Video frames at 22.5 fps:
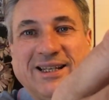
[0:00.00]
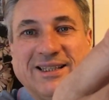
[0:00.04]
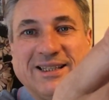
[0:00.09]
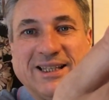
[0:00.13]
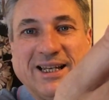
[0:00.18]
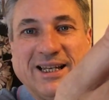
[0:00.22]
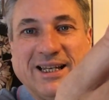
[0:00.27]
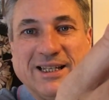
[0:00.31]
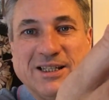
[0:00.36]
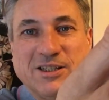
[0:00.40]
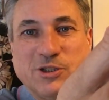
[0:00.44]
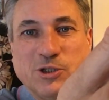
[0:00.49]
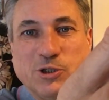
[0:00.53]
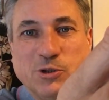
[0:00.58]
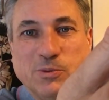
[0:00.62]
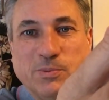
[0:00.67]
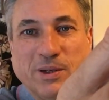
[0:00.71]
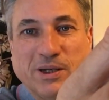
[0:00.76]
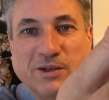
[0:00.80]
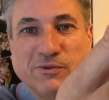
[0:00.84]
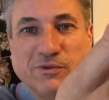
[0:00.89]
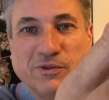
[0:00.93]
That had
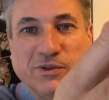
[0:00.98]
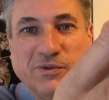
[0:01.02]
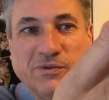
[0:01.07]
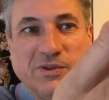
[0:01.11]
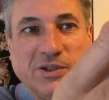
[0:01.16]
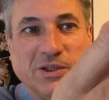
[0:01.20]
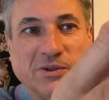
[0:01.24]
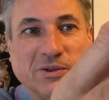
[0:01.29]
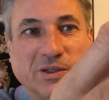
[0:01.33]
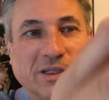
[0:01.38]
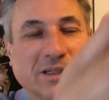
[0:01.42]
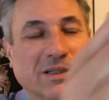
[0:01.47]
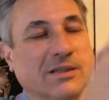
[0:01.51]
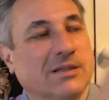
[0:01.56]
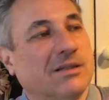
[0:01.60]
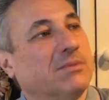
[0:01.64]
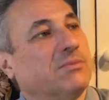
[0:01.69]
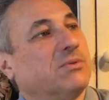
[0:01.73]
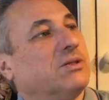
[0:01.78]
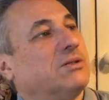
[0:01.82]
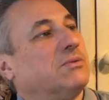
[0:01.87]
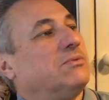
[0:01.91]
£2.50 on it. It
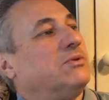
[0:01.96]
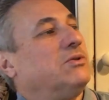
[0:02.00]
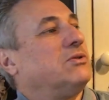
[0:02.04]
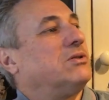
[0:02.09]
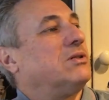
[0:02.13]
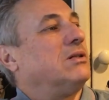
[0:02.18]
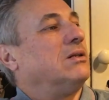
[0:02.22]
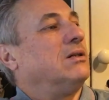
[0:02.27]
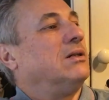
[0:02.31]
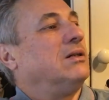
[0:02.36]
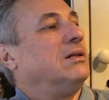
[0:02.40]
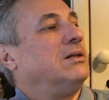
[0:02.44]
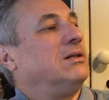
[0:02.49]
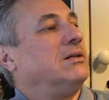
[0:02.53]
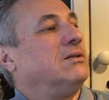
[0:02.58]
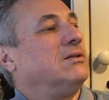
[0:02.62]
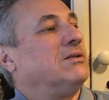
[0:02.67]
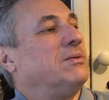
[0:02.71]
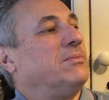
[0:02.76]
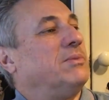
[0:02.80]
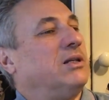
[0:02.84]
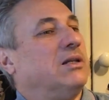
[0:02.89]
sometimes looks like,
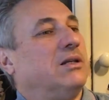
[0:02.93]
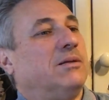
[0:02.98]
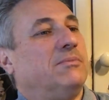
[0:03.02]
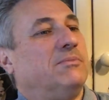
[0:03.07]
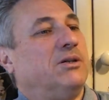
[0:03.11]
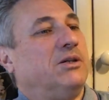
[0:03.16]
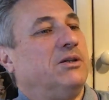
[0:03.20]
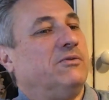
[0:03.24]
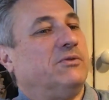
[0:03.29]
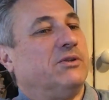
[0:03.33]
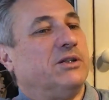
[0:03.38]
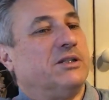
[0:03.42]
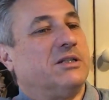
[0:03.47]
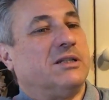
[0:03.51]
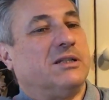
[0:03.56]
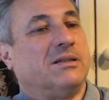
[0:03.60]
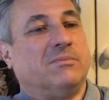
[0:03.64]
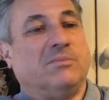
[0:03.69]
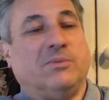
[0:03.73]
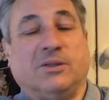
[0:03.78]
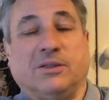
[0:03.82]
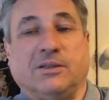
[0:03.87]
it's a bit like my
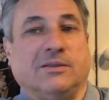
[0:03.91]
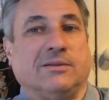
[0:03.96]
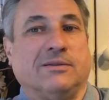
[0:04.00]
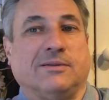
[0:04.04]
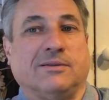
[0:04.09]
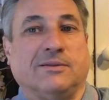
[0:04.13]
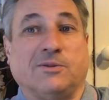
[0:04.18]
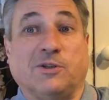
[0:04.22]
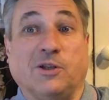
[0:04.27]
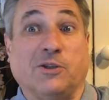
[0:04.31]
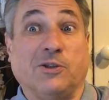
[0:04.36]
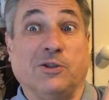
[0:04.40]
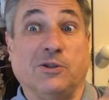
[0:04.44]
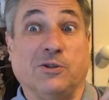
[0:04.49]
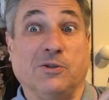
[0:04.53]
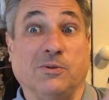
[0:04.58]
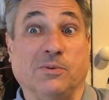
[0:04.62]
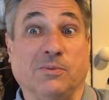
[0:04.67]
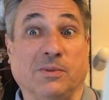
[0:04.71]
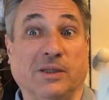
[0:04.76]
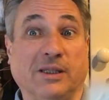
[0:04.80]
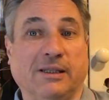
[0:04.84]
writing, but it's nothing
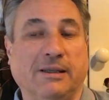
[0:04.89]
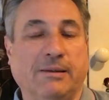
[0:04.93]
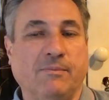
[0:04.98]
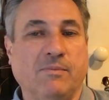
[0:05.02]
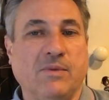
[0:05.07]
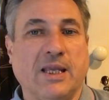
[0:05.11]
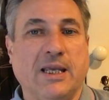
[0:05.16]
to do with me.